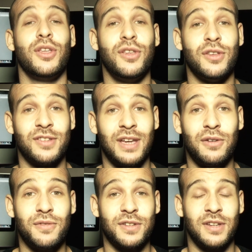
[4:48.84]

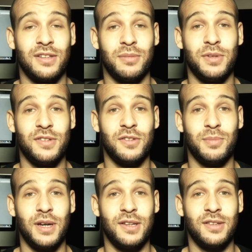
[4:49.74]
yourself as a business
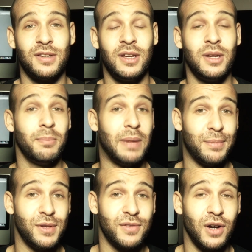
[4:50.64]
person.
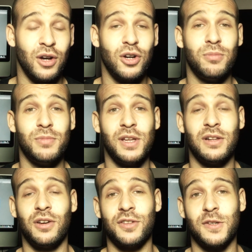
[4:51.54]
Maybe you've got a company you'd
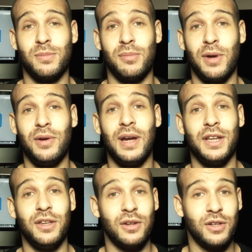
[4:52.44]
like to promote
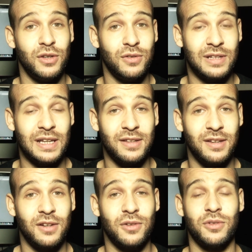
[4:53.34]
and you're going to use LinkedIn
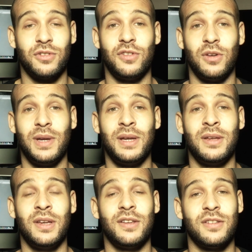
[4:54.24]
in order to do it.
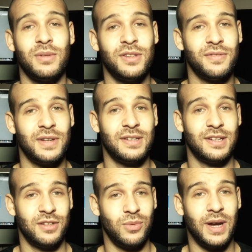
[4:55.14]
So it's a
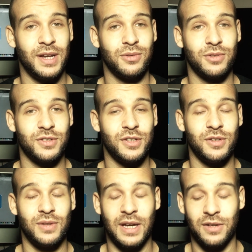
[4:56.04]
fantastic way in order to
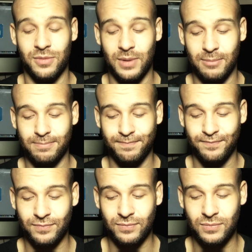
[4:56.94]
do that as well.
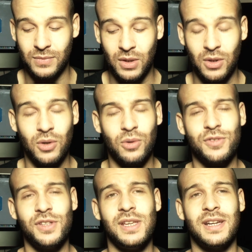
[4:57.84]

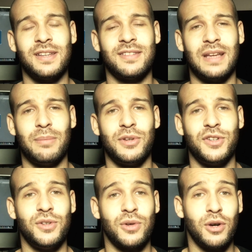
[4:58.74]
Also, you can
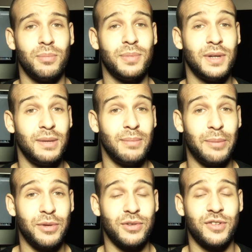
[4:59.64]
establish your company.
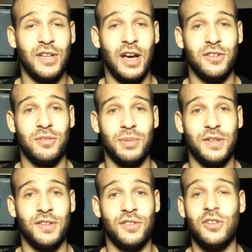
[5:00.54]
Maybe you're a startup
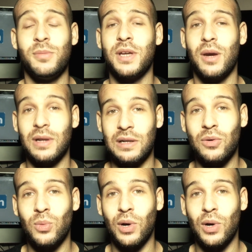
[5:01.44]
business, or you've been going a little